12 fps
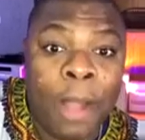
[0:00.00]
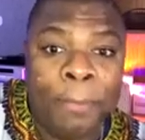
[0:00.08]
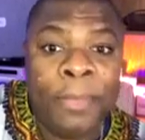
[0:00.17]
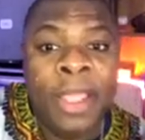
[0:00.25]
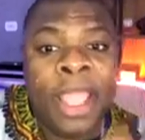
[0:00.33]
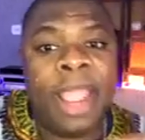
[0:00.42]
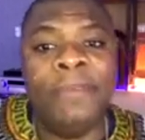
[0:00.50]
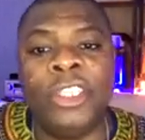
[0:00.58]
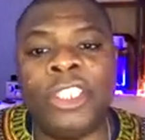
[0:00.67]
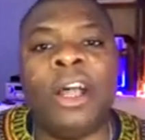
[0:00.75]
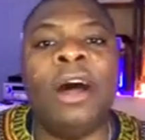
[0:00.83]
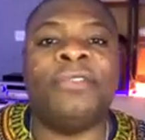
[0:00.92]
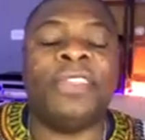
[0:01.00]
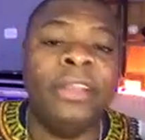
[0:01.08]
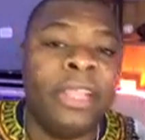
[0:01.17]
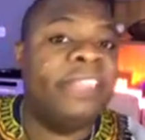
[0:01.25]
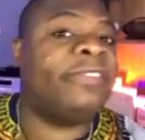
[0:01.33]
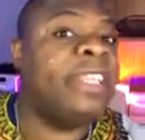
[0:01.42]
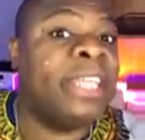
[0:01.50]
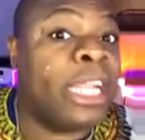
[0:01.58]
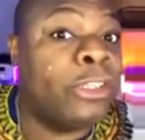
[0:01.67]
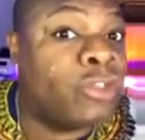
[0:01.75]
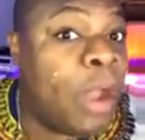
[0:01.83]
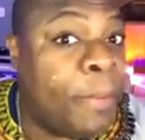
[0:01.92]

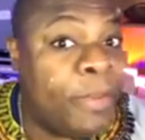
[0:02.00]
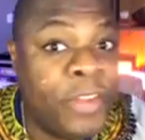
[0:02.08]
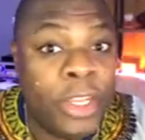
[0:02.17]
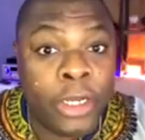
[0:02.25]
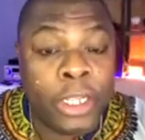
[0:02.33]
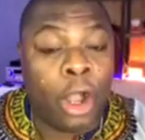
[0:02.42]
a video on